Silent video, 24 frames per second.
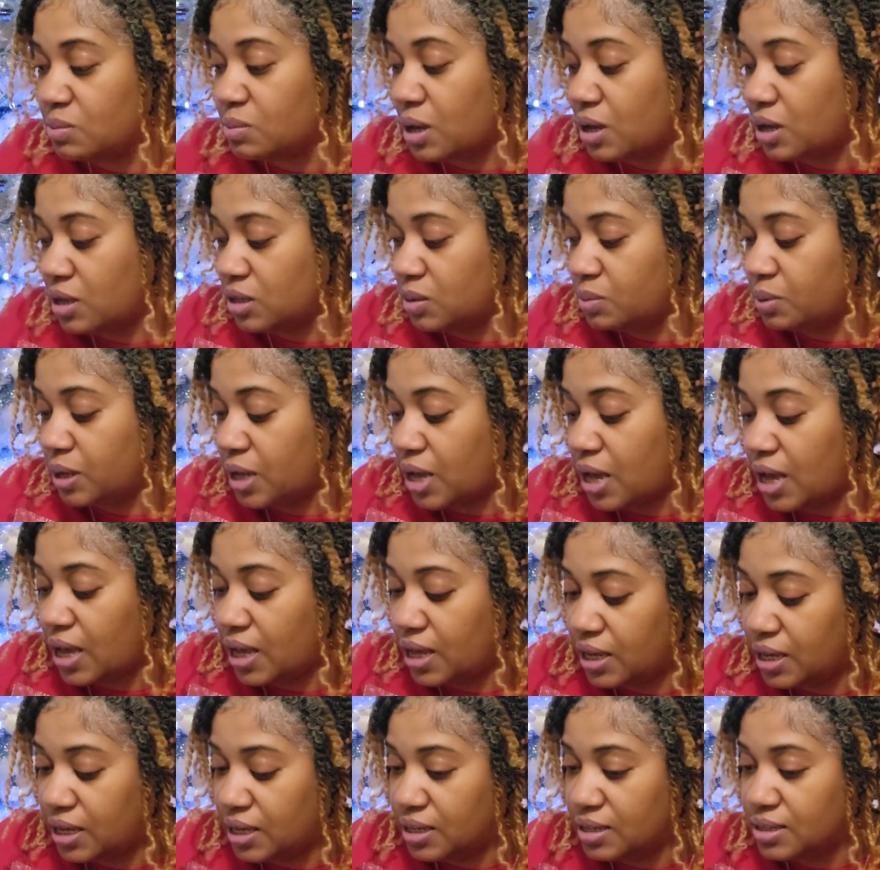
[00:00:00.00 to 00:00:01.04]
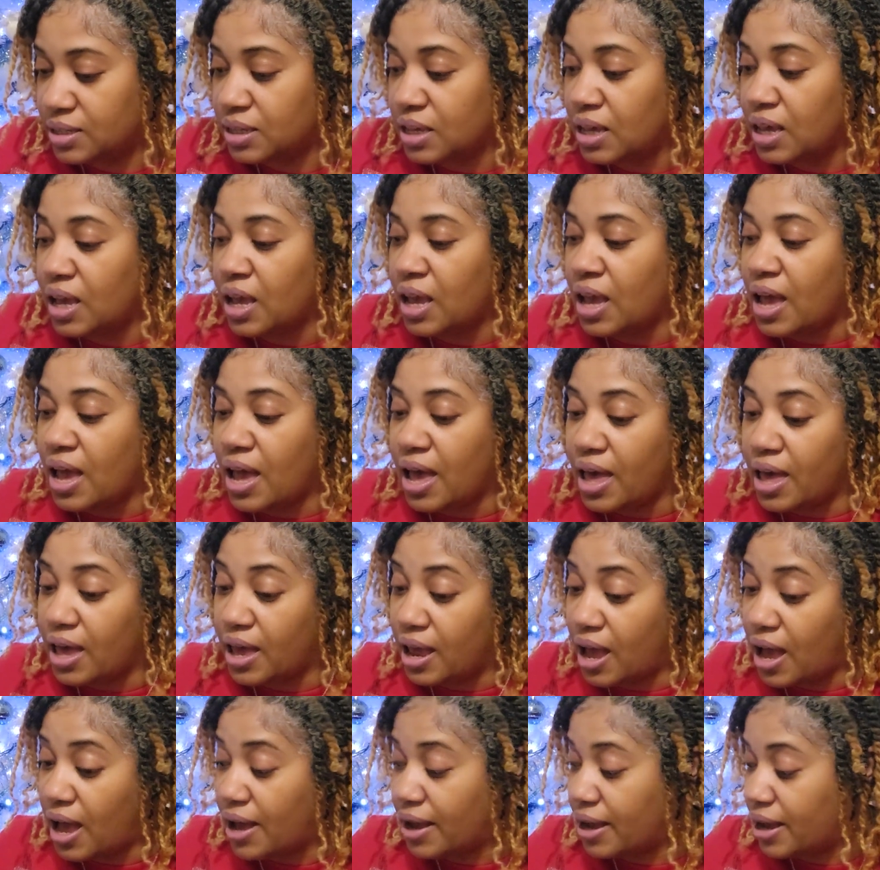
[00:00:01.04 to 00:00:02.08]
My husband got his. And
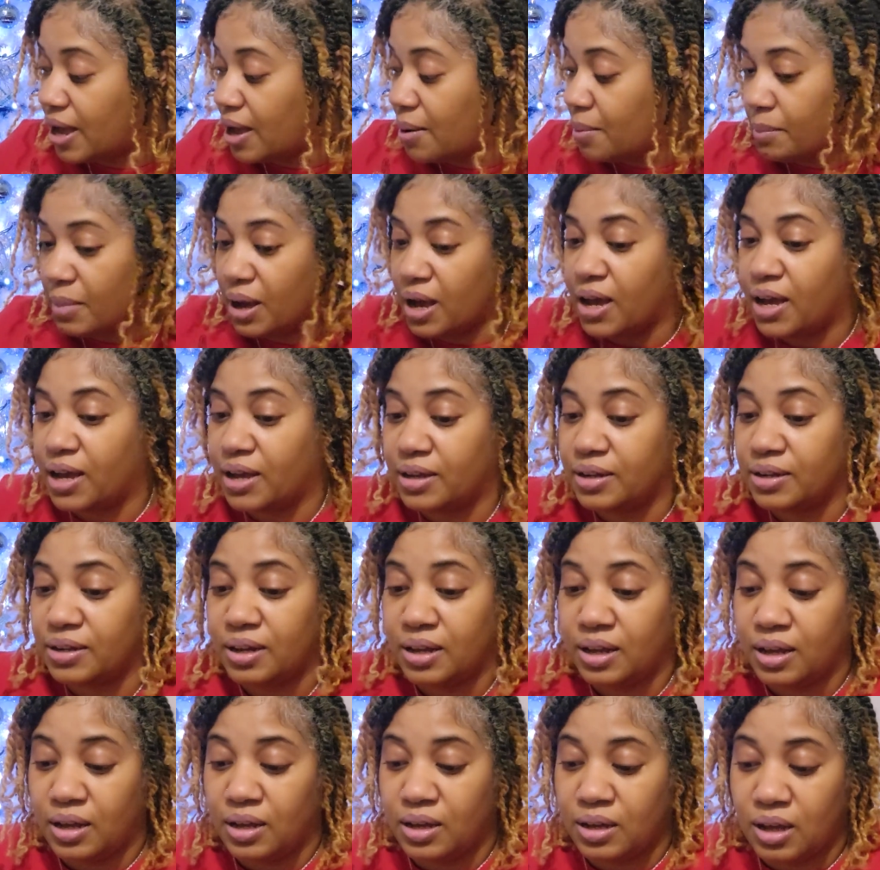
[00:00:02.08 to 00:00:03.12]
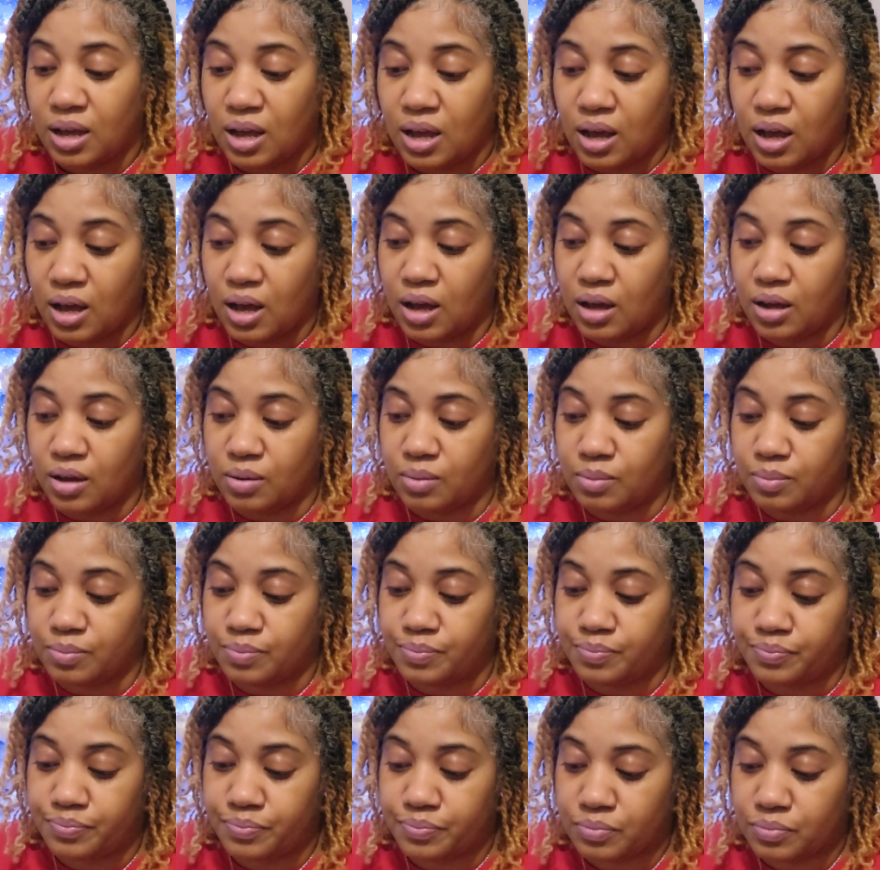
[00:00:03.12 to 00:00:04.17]
I got mine. Um...
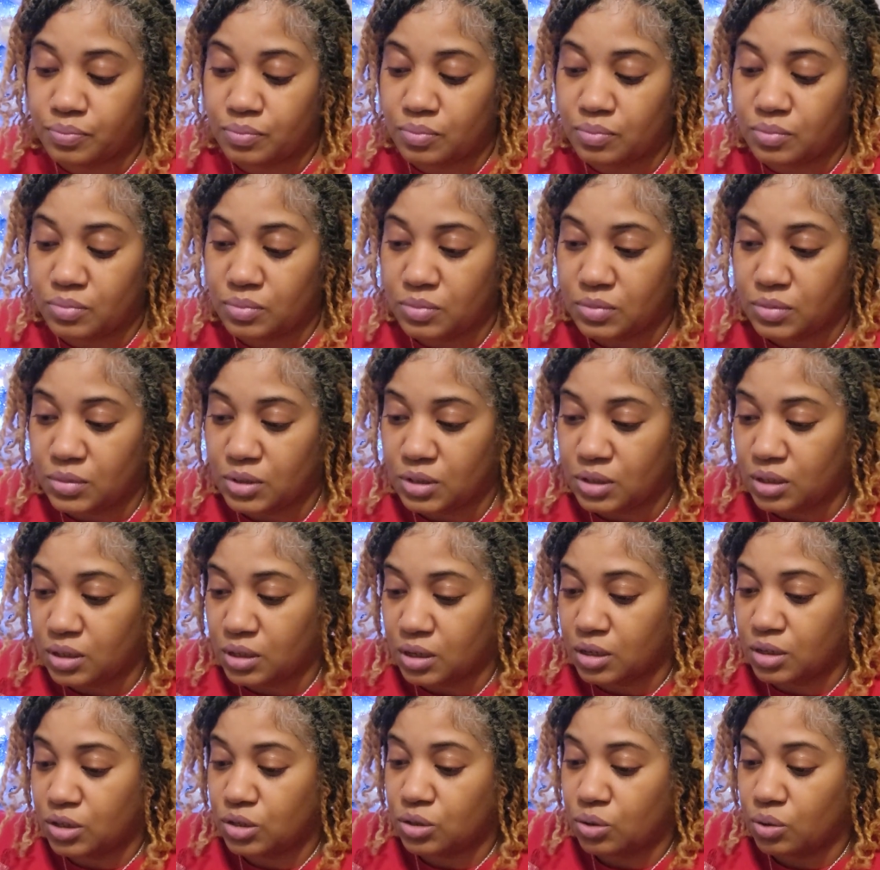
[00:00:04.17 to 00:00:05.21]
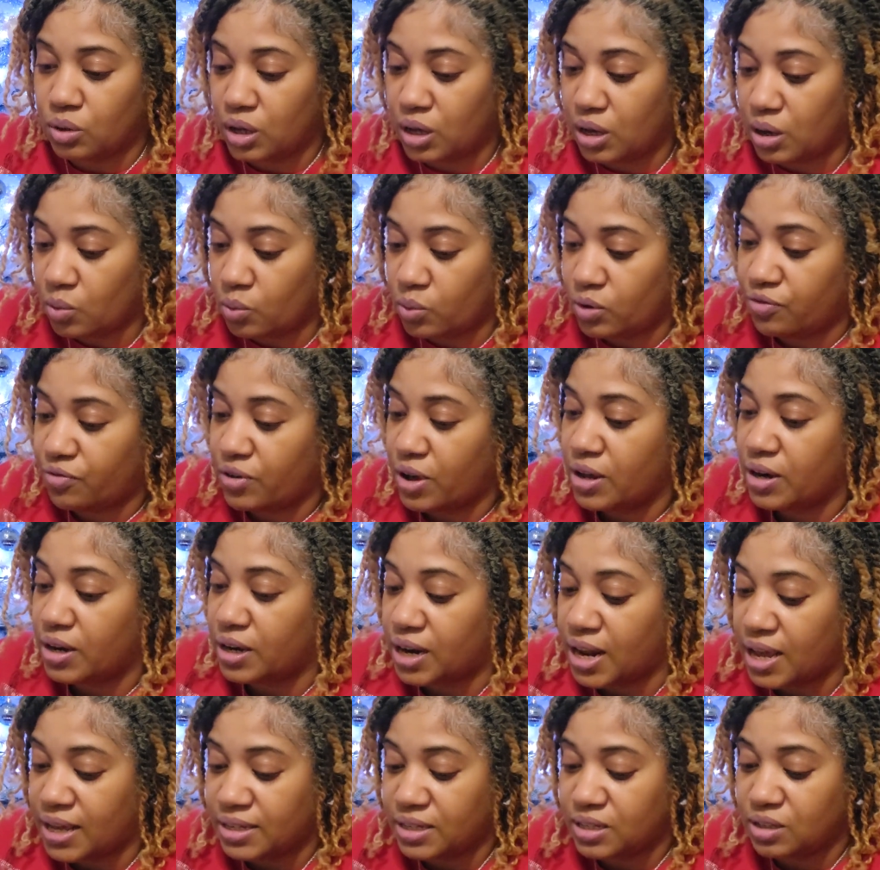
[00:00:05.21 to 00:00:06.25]
So yeah, we found a
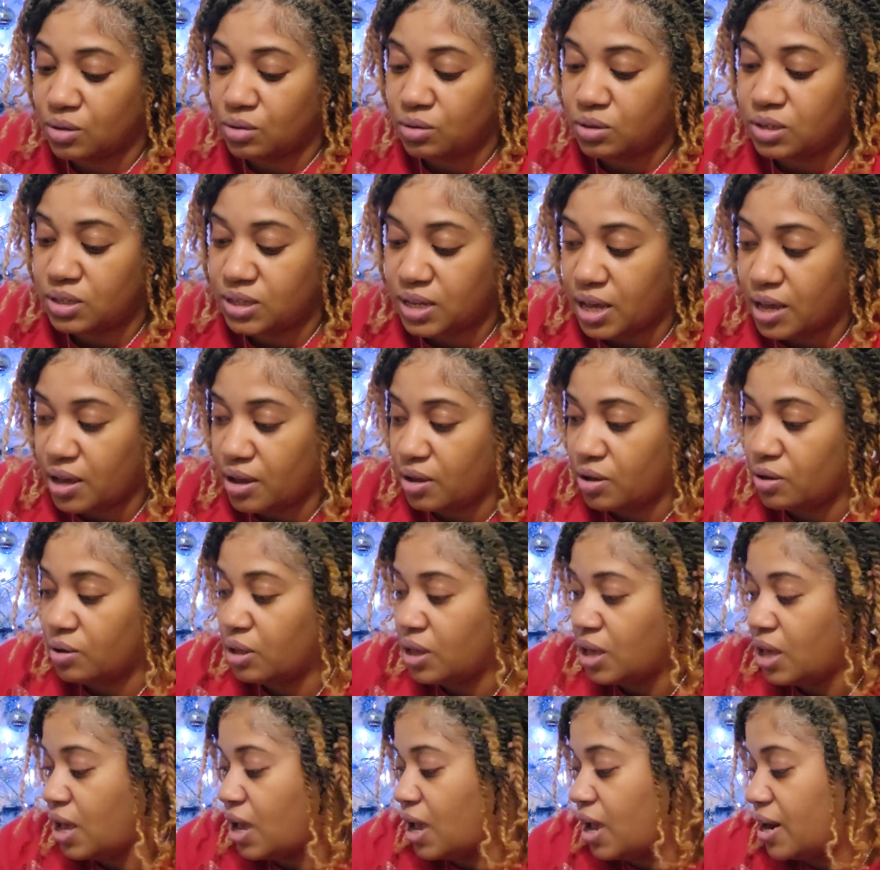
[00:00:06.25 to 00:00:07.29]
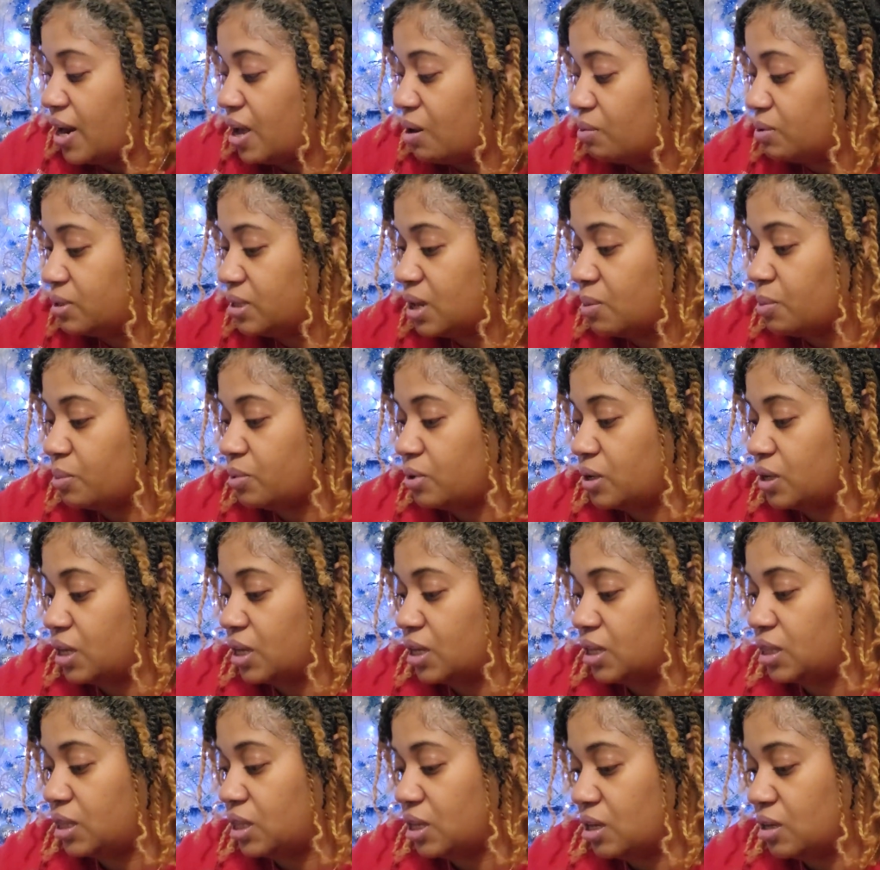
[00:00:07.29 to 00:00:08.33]
nice little sale, and I was able to
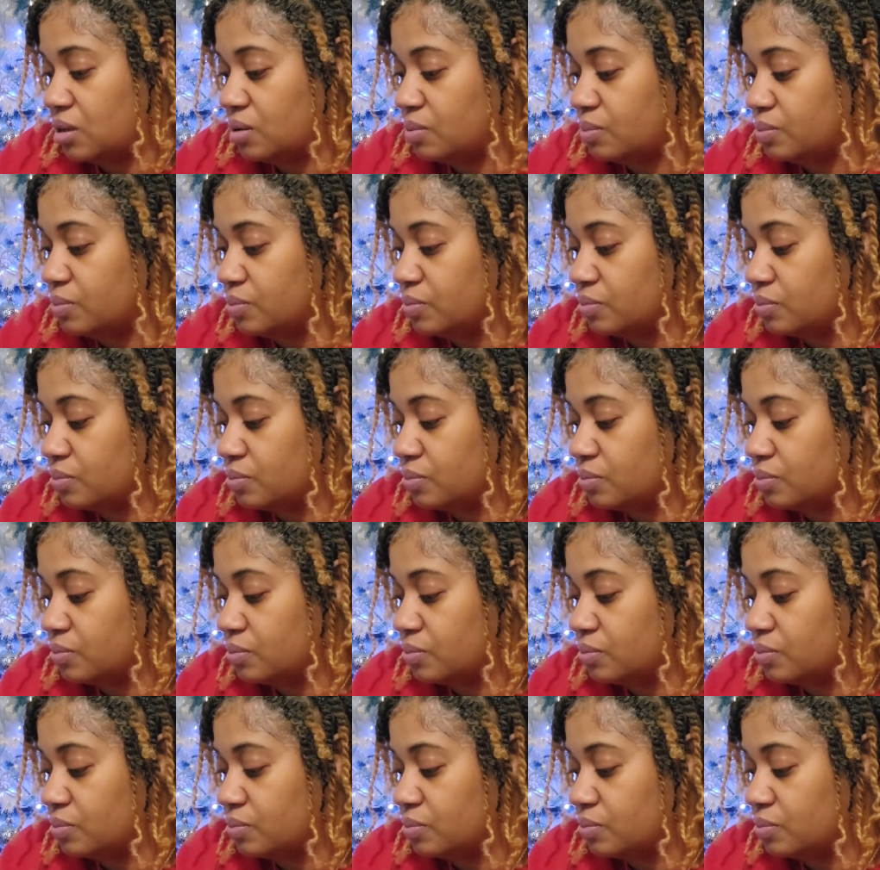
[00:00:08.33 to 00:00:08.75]
get them,